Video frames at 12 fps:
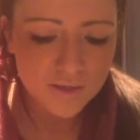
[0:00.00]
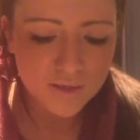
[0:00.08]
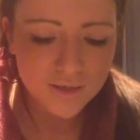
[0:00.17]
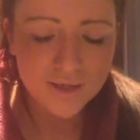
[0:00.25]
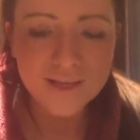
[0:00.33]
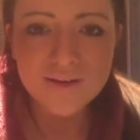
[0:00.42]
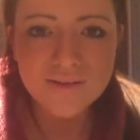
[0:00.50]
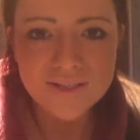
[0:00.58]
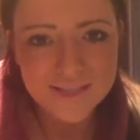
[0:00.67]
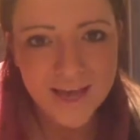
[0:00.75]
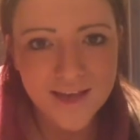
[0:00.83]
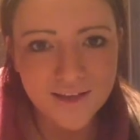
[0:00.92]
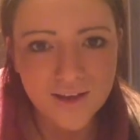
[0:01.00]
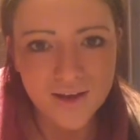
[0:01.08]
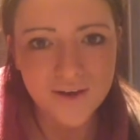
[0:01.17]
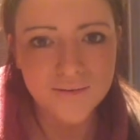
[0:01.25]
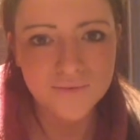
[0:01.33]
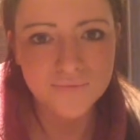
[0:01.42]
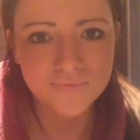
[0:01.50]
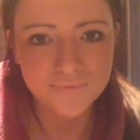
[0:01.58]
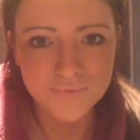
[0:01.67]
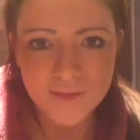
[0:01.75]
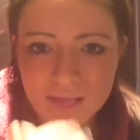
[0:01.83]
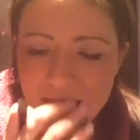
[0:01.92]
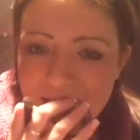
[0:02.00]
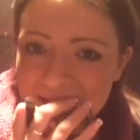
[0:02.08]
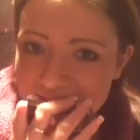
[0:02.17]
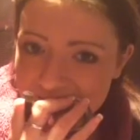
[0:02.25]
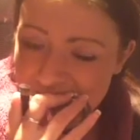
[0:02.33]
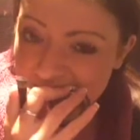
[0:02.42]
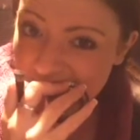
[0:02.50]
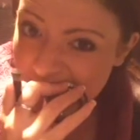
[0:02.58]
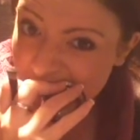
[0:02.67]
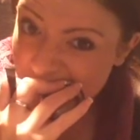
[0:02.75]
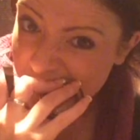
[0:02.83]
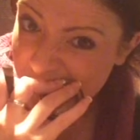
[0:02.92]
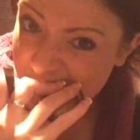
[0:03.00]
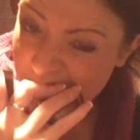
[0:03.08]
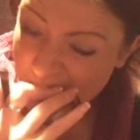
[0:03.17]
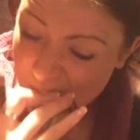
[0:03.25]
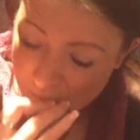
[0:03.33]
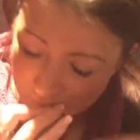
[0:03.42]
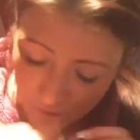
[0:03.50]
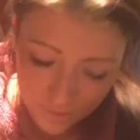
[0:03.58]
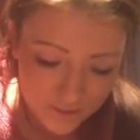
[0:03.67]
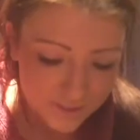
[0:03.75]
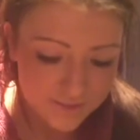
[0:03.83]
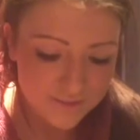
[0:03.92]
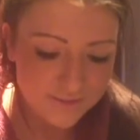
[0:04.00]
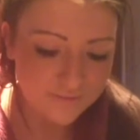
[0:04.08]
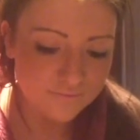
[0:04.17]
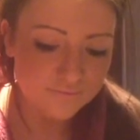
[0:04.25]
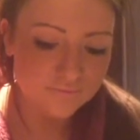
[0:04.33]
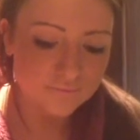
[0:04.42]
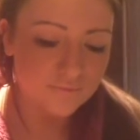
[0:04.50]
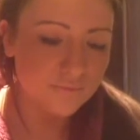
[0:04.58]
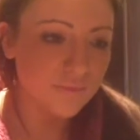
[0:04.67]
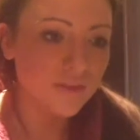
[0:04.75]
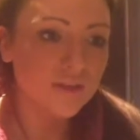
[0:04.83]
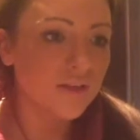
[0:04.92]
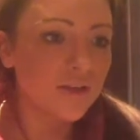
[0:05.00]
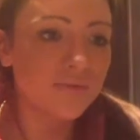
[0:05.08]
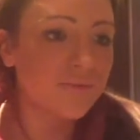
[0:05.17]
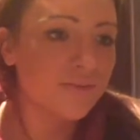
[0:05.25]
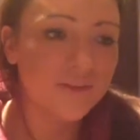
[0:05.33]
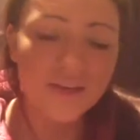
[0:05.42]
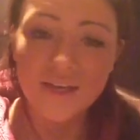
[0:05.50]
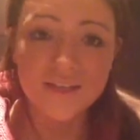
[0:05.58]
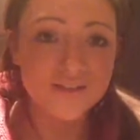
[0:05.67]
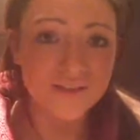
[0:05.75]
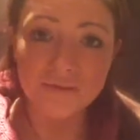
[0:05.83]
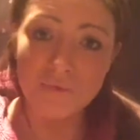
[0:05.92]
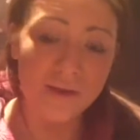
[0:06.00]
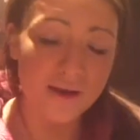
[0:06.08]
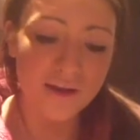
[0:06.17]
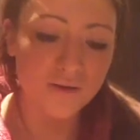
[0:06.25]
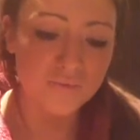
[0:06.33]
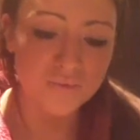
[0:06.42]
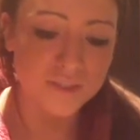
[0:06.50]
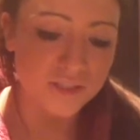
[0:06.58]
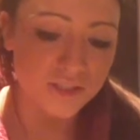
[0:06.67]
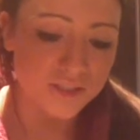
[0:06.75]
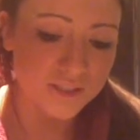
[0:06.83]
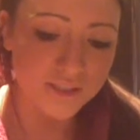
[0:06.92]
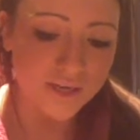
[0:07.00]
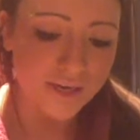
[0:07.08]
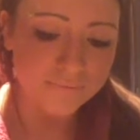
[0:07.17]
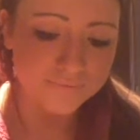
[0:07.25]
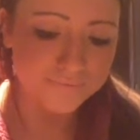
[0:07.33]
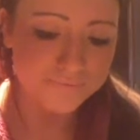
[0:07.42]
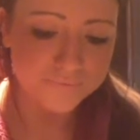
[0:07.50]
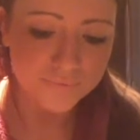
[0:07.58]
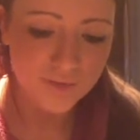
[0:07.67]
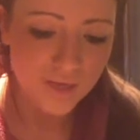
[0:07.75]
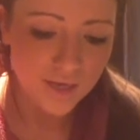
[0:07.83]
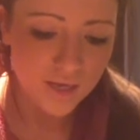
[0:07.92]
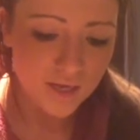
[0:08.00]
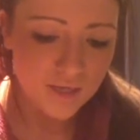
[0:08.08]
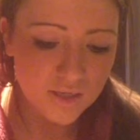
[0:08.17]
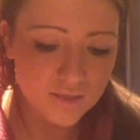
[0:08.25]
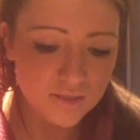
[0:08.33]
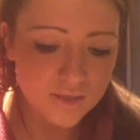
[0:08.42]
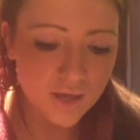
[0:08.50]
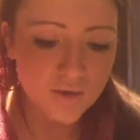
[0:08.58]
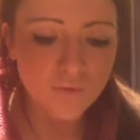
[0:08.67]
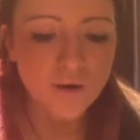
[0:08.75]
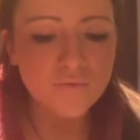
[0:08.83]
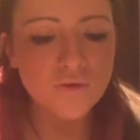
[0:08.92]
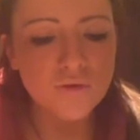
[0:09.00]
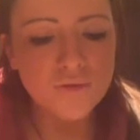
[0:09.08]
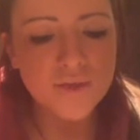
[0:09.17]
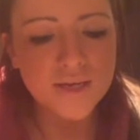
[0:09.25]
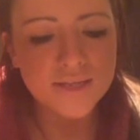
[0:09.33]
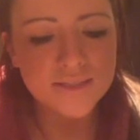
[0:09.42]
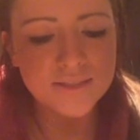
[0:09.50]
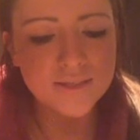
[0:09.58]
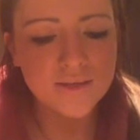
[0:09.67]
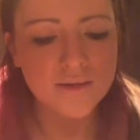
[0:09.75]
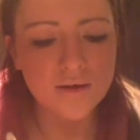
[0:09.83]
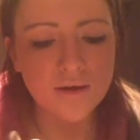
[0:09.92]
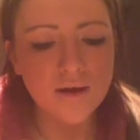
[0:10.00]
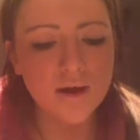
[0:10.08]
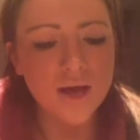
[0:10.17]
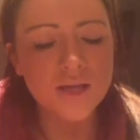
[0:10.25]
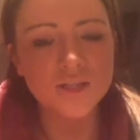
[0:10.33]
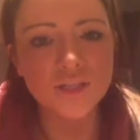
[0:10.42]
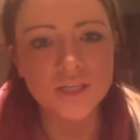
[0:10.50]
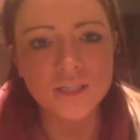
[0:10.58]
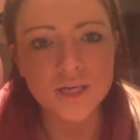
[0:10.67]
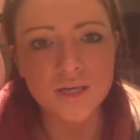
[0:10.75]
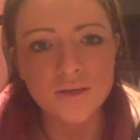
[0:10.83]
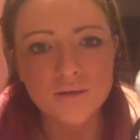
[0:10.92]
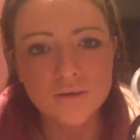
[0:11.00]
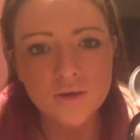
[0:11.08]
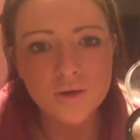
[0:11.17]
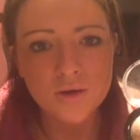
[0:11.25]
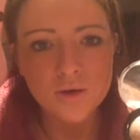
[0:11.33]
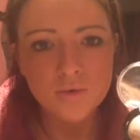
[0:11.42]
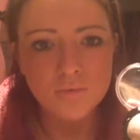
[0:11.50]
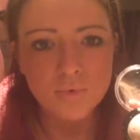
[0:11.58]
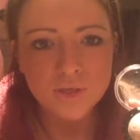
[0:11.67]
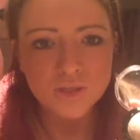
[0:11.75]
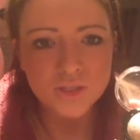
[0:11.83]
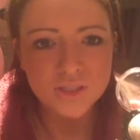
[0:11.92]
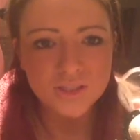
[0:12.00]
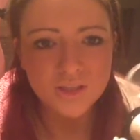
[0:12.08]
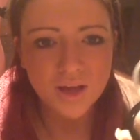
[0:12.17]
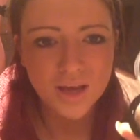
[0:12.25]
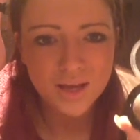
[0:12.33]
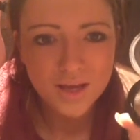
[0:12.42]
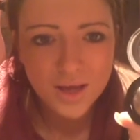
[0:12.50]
glittery tango. And to be honest, it's going to be a high competition tonight. So I've got this eyeshadow, which is like